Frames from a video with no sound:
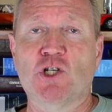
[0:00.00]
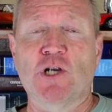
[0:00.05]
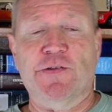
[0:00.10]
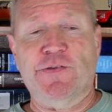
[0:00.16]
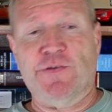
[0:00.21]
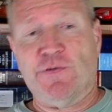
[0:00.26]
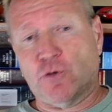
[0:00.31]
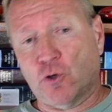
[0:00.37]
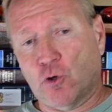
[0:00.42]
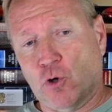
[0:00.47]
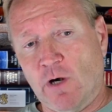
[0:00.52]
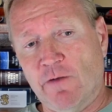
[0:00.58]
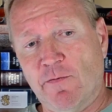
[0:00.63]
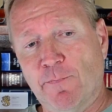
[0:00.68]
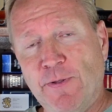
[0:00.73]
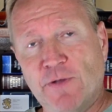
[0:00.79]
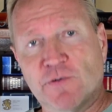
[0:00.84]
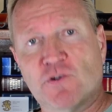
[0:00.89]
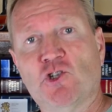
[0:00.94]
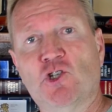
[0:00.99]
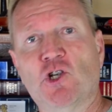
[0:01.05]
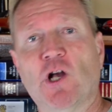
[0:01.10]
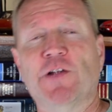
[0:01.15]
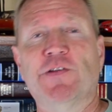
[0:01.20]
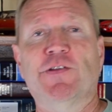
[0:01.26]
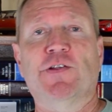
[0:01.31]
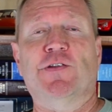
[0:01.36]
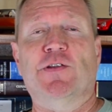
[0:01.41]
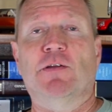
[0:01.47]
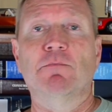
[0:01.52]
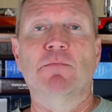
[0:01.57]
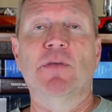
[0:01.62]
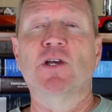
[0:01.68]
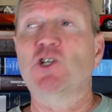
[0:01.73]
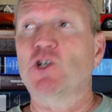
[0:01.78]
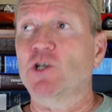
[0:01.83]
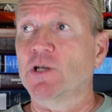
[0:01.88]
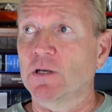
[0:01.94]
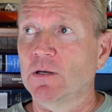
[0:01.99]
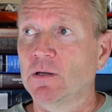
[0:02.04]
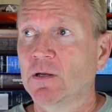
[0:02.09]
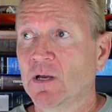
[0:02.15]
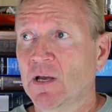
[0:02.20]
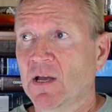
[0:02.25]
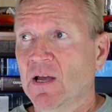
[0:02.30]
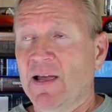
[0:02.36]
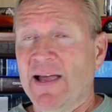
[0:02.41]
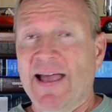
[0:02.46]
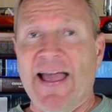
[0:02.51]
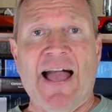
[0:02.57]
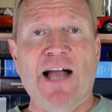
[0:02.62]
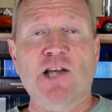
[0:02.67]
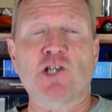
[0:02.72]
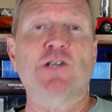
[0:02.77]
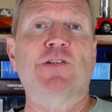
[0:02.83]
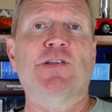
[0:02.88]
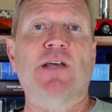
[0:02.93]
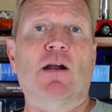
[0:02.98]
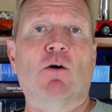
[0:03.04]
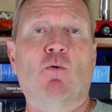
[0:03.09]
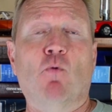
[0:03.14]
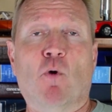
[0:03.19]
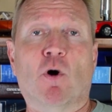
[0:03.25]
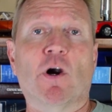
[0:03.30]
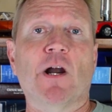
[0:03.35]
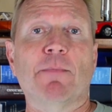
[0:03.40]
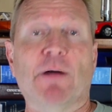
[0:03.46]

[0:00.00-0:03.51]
justice or a Court of Appeals justice in Michigan actually has got to worry